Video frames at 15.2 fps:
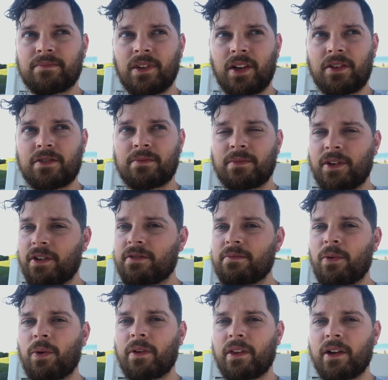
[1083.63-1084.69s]
There's
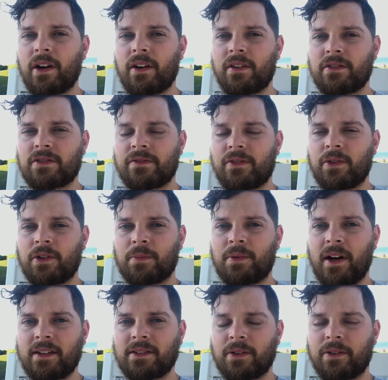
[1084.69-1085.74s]
more there. There's a few other
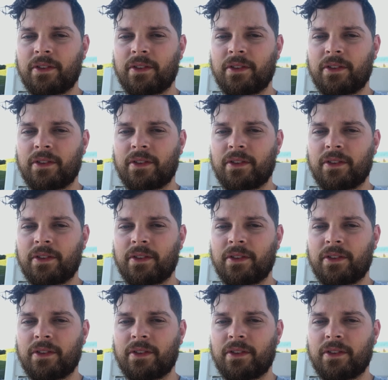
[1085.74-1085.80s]
practical